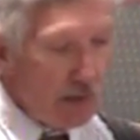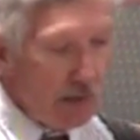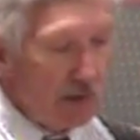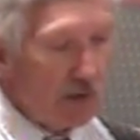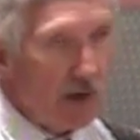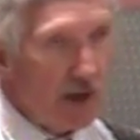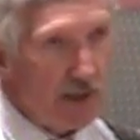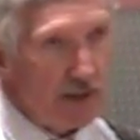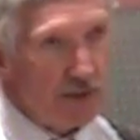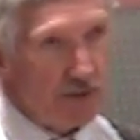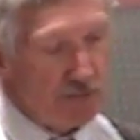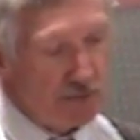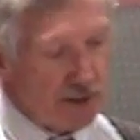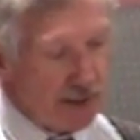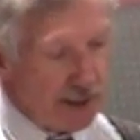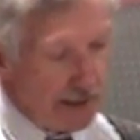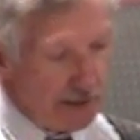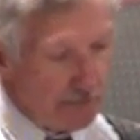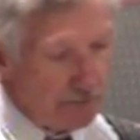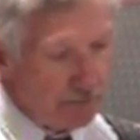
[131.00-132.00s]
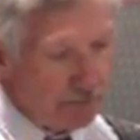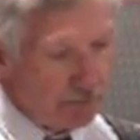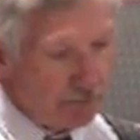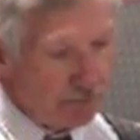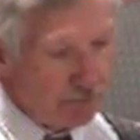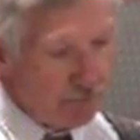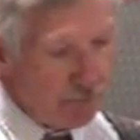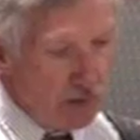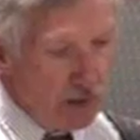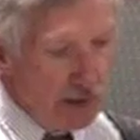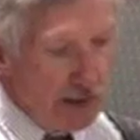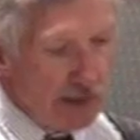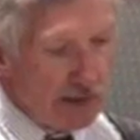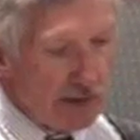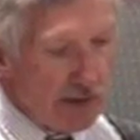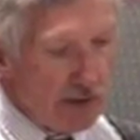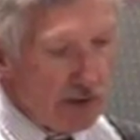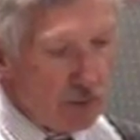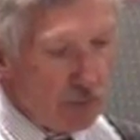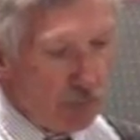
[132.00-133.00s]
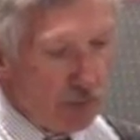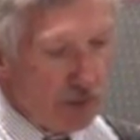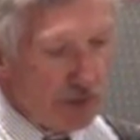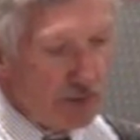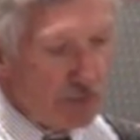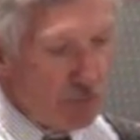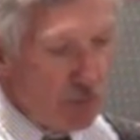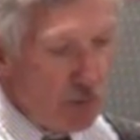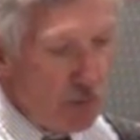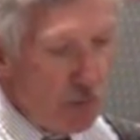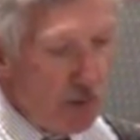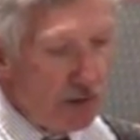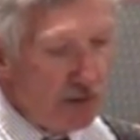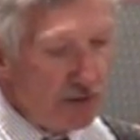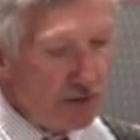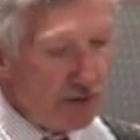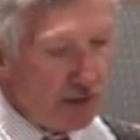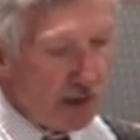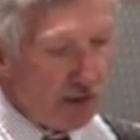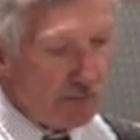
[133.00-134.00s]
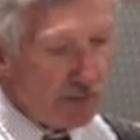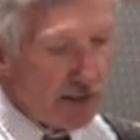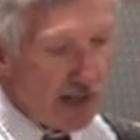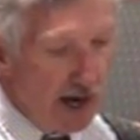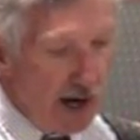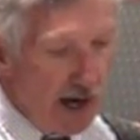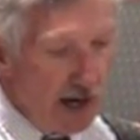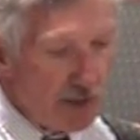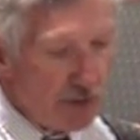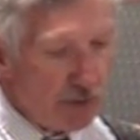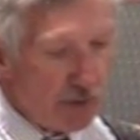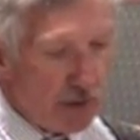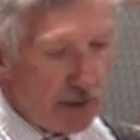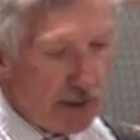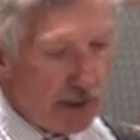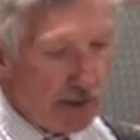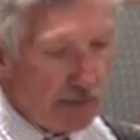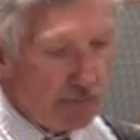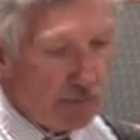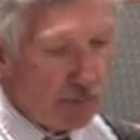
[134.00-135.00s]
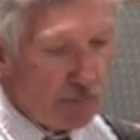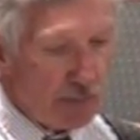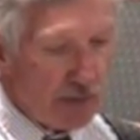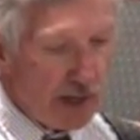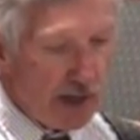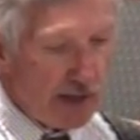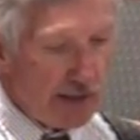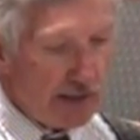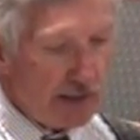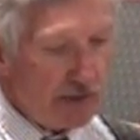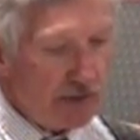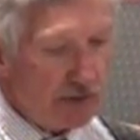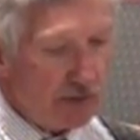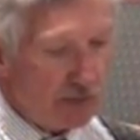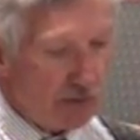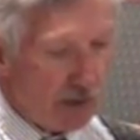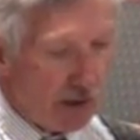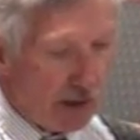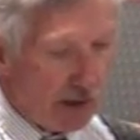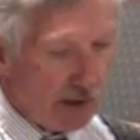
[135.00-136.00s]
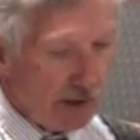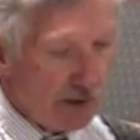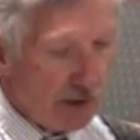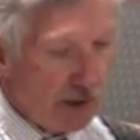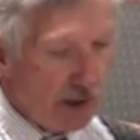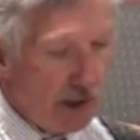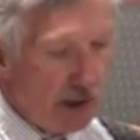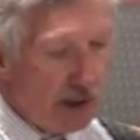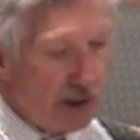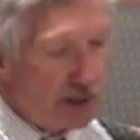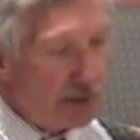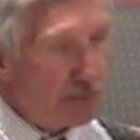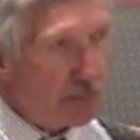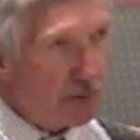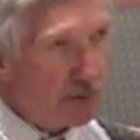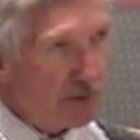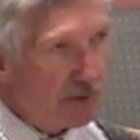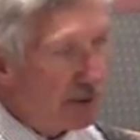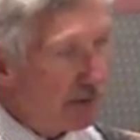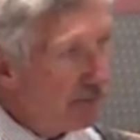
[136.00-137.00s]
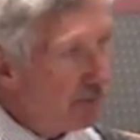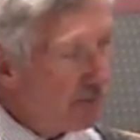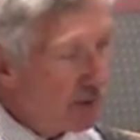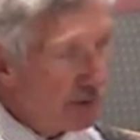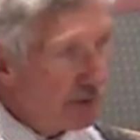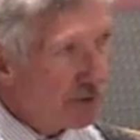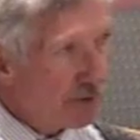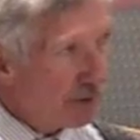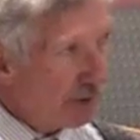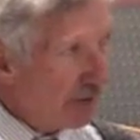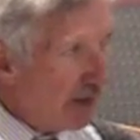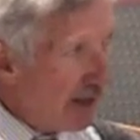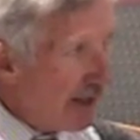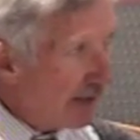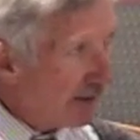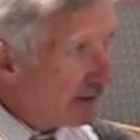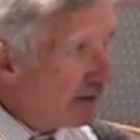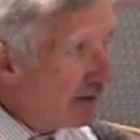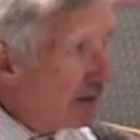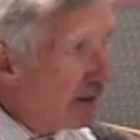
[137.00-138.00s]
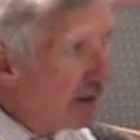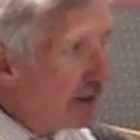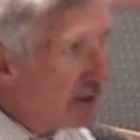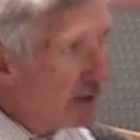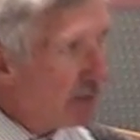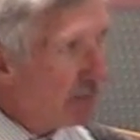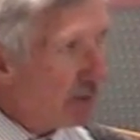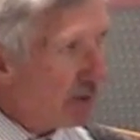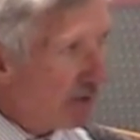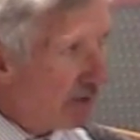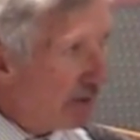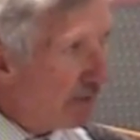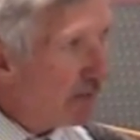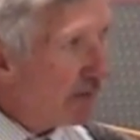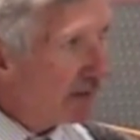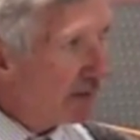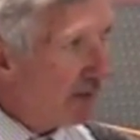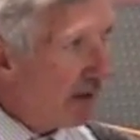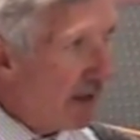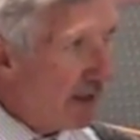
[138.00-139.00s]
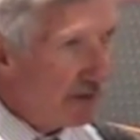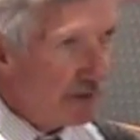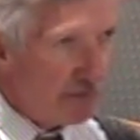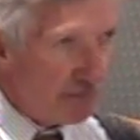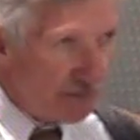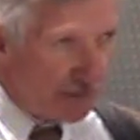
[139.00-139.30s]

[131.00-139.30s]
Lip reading: Lines of sight. In other words, movements of the eyes or head from tiny to large select specific lines of